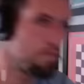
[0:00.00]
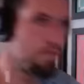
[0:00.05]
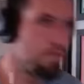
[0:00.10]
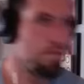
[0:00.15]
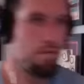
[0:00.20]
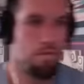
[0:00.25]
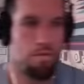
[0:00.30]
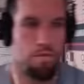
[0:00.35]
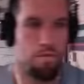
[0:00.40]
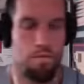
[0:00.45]

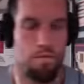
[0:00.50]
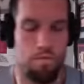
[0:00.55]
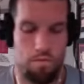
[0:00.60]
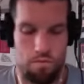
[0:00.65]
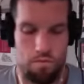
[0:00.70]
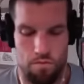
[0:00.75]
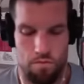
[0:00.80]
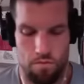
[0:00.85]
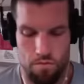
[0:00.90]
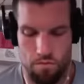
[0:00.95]

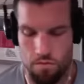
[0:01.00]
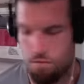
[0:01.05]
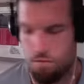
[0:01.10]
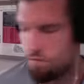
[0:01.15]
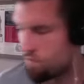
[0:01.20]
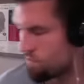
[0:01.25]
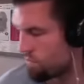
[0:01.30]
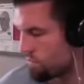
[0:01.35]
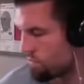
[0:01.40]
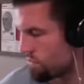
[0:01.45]

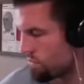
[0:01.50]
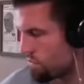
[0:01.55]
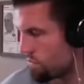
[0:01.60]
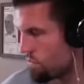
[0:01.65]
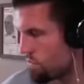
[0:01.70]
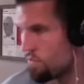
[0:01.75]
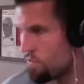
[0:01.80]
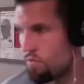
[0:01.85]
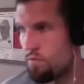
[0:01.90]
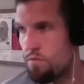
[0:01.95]

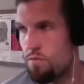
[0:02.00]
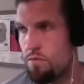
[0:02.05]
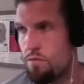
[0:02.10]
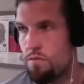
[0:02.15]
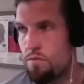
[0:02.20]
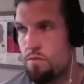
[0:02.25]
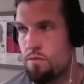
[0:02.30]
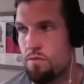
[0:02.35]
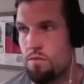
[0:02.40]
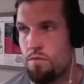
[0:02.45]

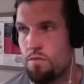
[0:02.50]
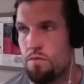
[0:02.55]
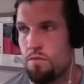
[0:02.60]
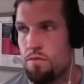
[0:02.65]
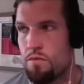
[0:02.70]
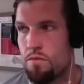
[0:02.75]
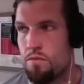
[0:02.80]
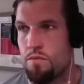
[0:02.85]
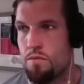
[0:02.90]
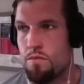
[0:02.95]

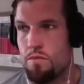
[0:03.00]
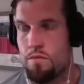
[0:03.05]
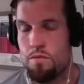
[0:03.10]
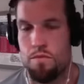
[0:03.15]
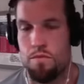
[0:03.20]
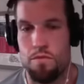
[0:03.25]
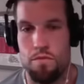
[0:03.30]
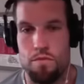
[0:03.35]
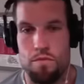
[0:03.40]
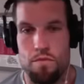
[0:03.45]

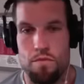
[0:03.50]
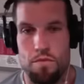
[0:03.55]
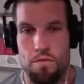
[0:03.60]
No words are spoken by the person on screen.